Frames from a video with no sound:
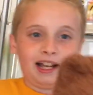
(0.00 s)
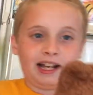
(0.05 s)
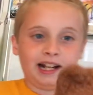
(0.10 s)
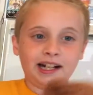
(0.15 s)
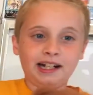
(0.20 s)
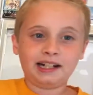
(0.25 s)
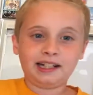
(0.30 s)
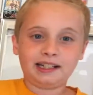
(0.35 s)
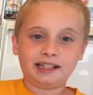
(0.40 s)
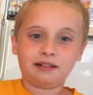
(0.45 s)

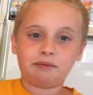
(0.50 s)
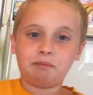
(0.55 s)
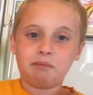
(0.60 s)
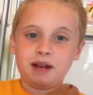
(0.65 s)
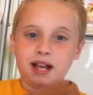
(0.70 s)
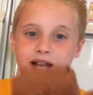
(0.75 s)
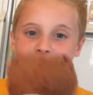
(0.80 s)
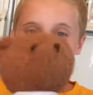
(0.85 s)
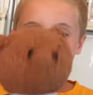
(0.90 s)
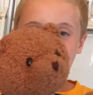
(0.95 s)
and he's a
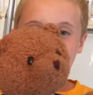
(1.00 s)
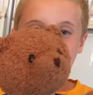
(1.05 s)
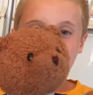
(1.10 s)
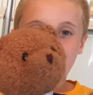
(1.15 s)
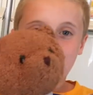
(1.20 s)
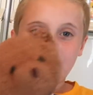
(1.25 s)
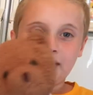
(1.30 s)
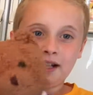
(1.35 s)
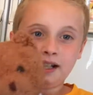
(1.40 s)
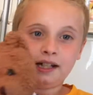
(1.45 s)
baby.
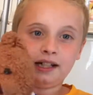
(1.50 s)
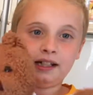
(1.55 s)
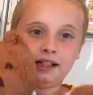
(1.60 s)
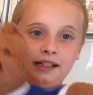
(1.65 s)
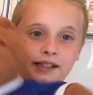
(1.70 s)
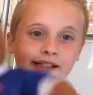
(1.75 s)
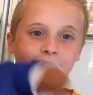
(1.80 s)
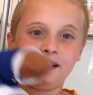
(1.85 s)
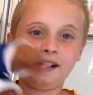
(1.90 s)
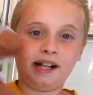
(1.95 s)

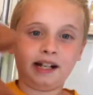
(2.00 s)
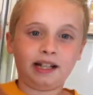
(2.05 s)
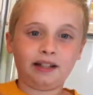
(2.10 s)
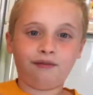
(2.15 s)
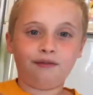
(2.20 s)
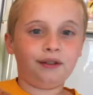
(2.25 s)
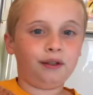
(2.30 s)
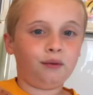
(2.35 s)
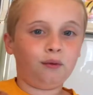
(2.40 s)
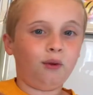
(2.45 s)
He's not
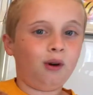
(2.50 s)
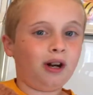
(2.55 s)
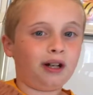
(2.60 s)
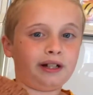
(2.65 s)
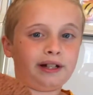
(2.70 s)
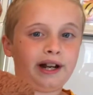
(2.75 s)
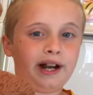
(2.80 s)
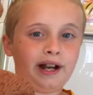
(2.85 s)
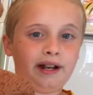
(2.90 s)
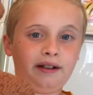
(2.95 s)
even
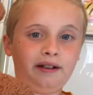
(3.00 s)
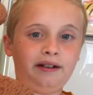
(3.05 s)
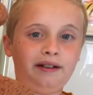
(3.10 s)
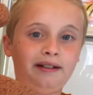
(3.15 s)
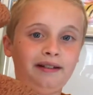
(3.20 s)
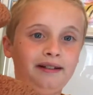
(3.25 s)
one yet.